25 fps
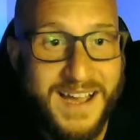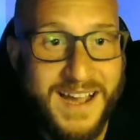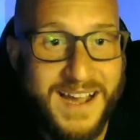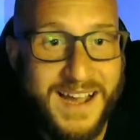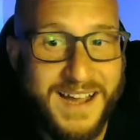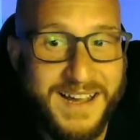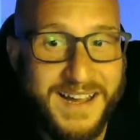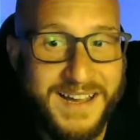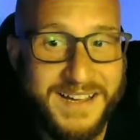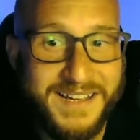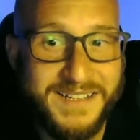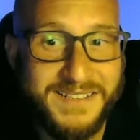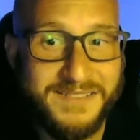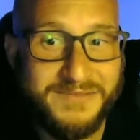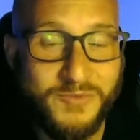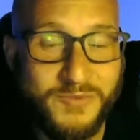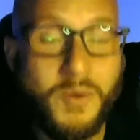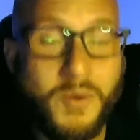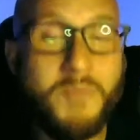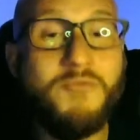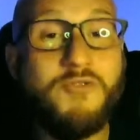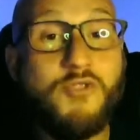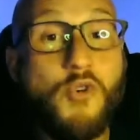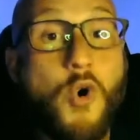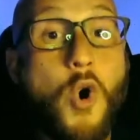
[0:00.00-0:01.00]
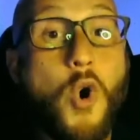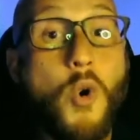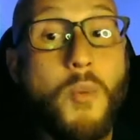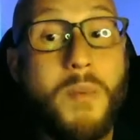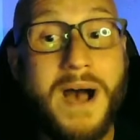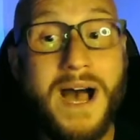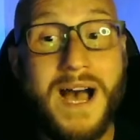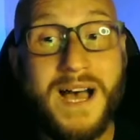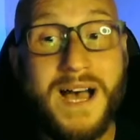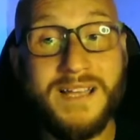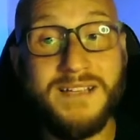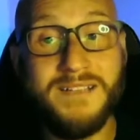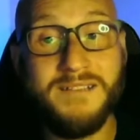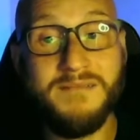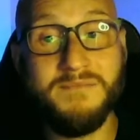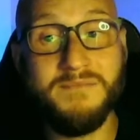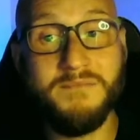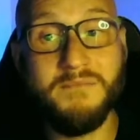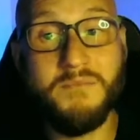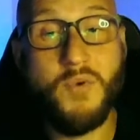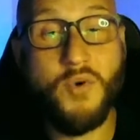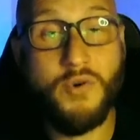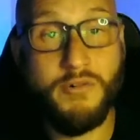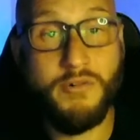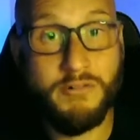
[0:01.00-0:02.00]
Robot
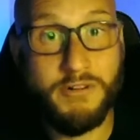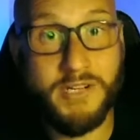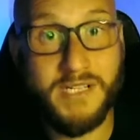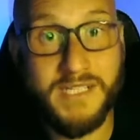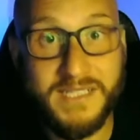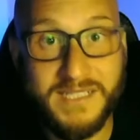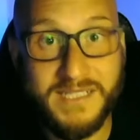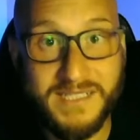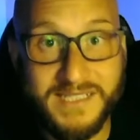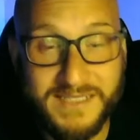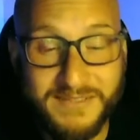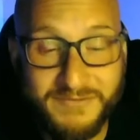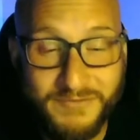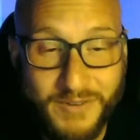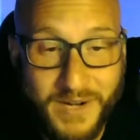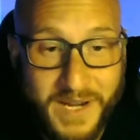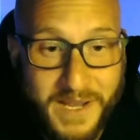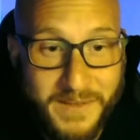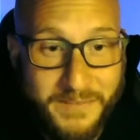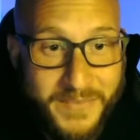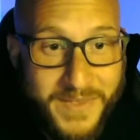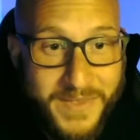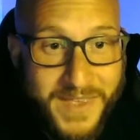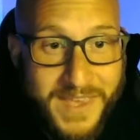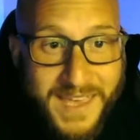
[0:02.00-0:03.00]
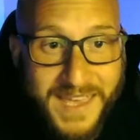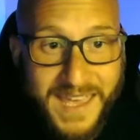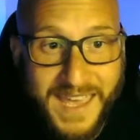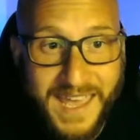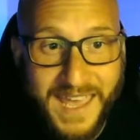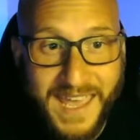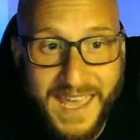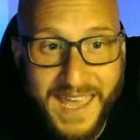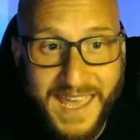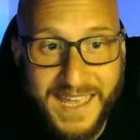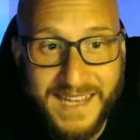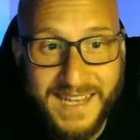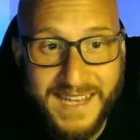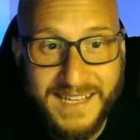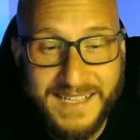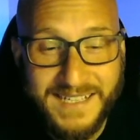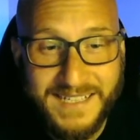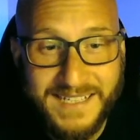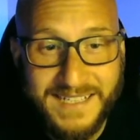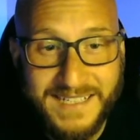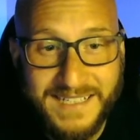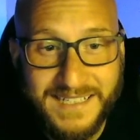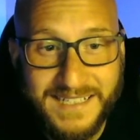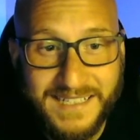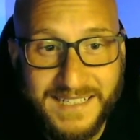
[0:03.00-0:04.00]
Moira, right? And
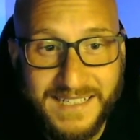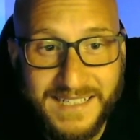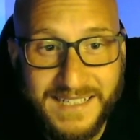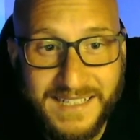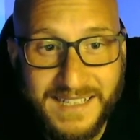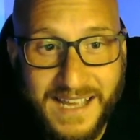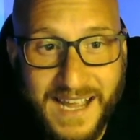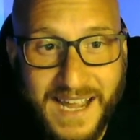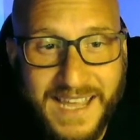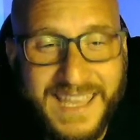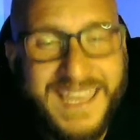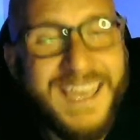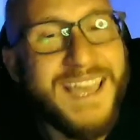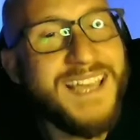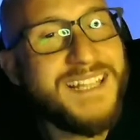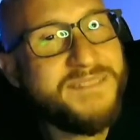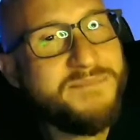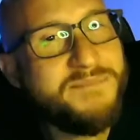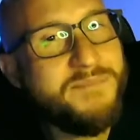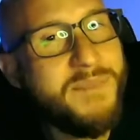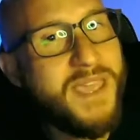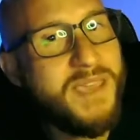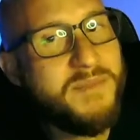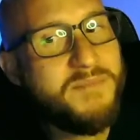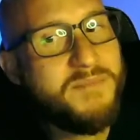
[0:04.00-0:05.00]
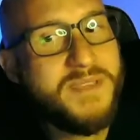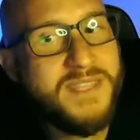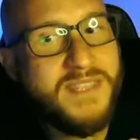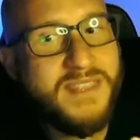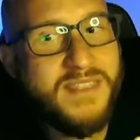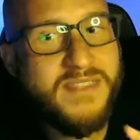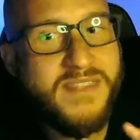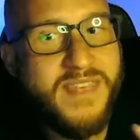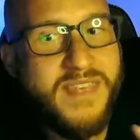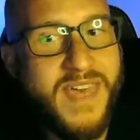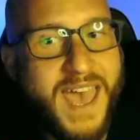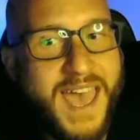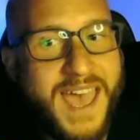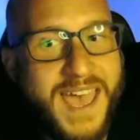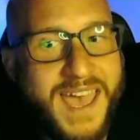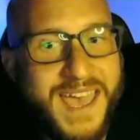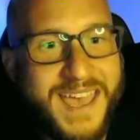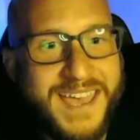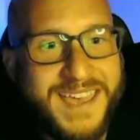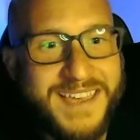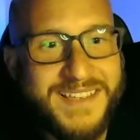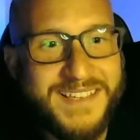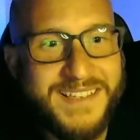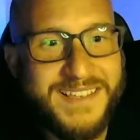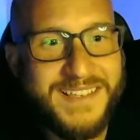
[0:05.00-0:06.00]
I guess maybe
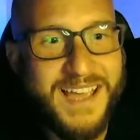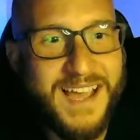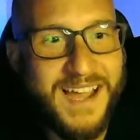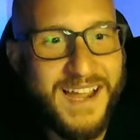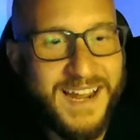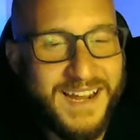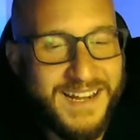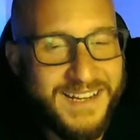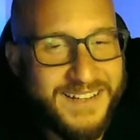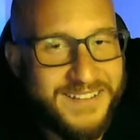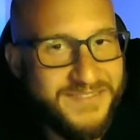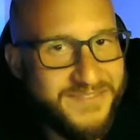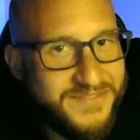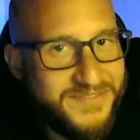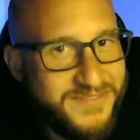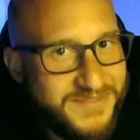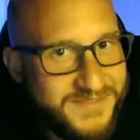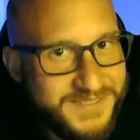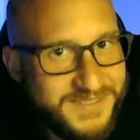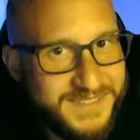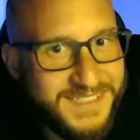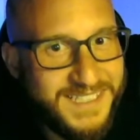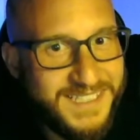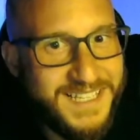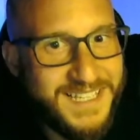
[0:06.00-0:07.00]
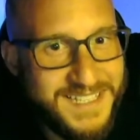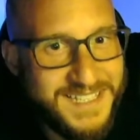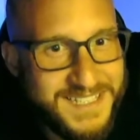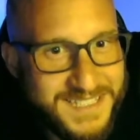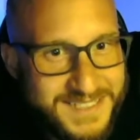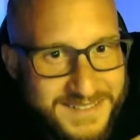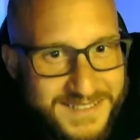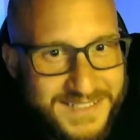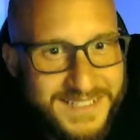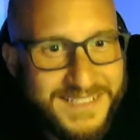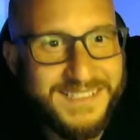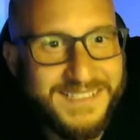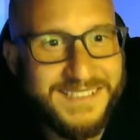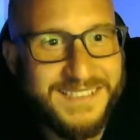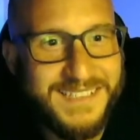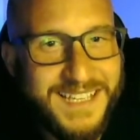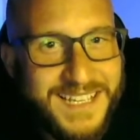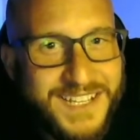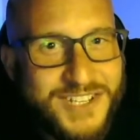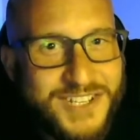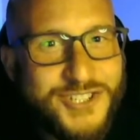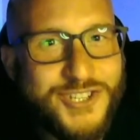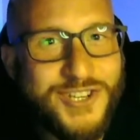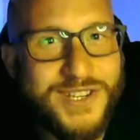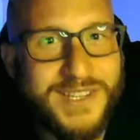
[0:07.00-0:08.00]
that kind of is
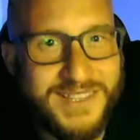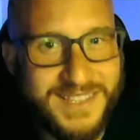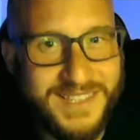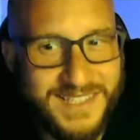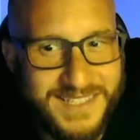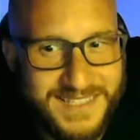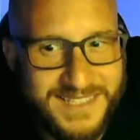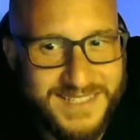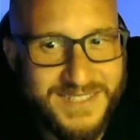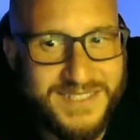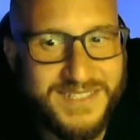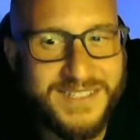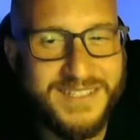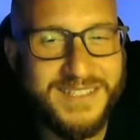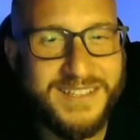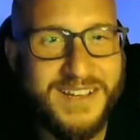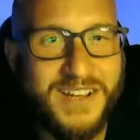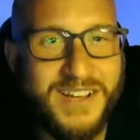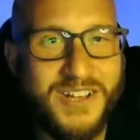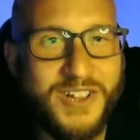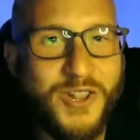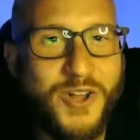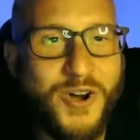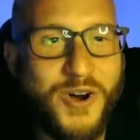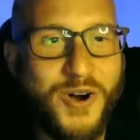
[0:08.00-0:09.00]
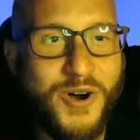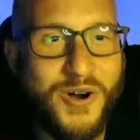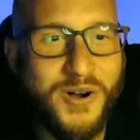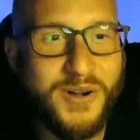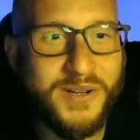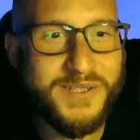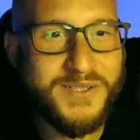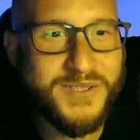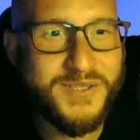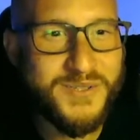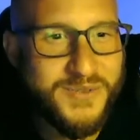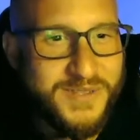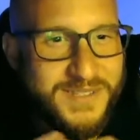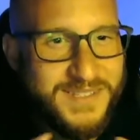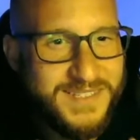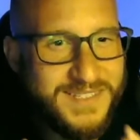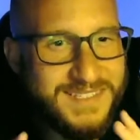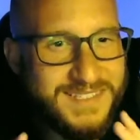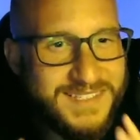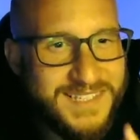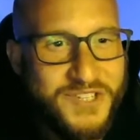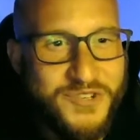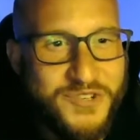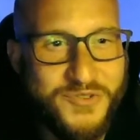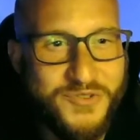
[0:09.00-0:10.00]
itching this along. So this
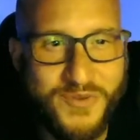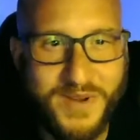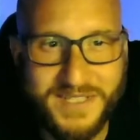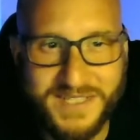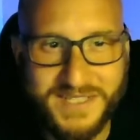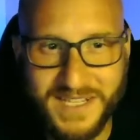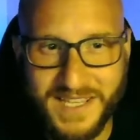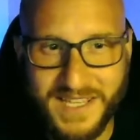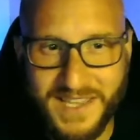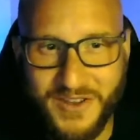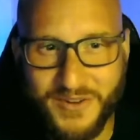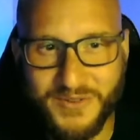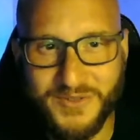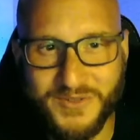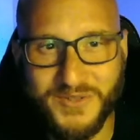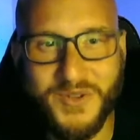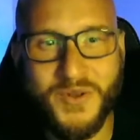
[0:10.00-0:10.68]
is interesting here.